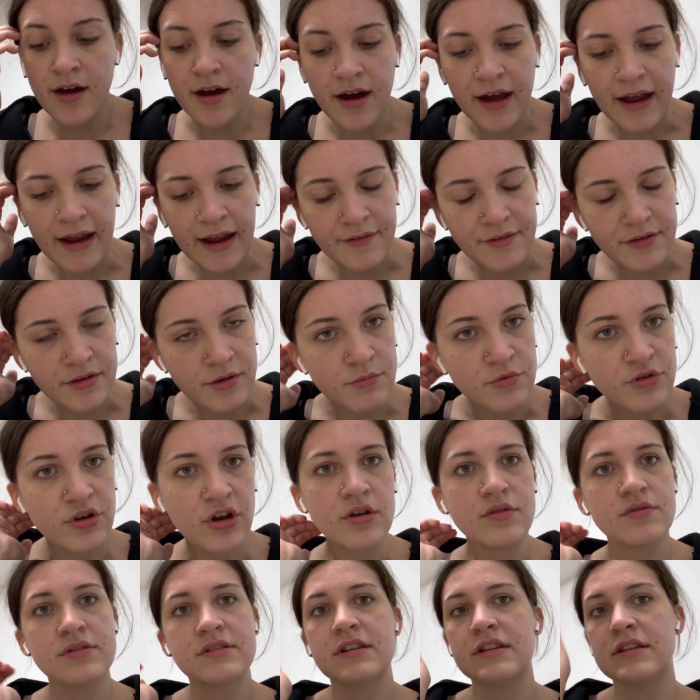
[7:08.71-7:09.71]
I have some
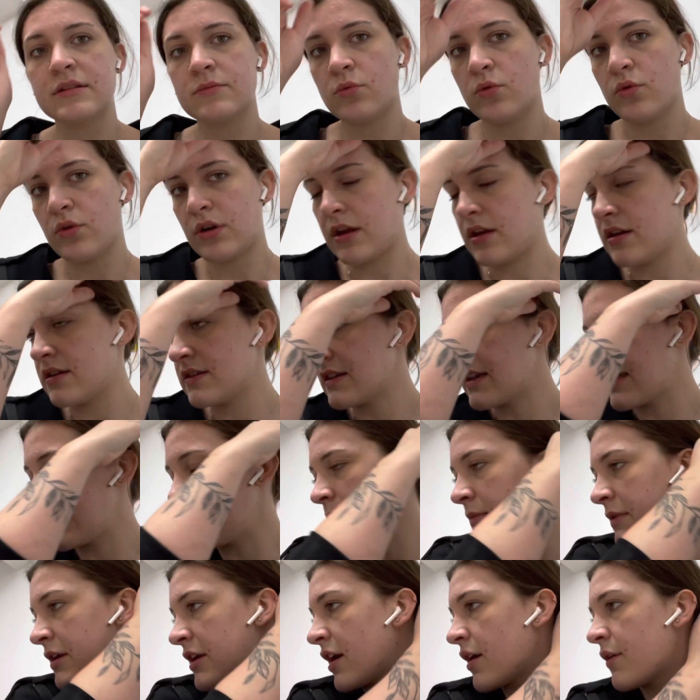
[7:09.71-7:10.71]
toast in the morning to keep
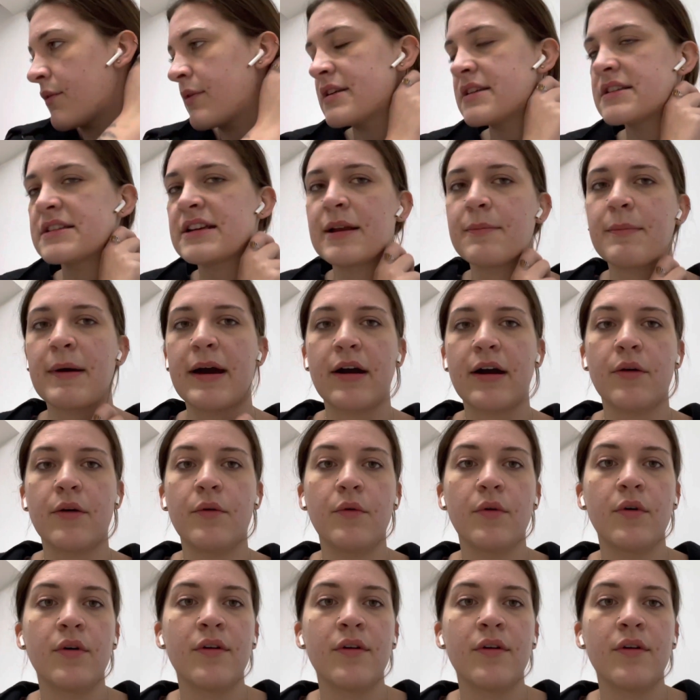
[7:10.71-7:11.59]
me going till about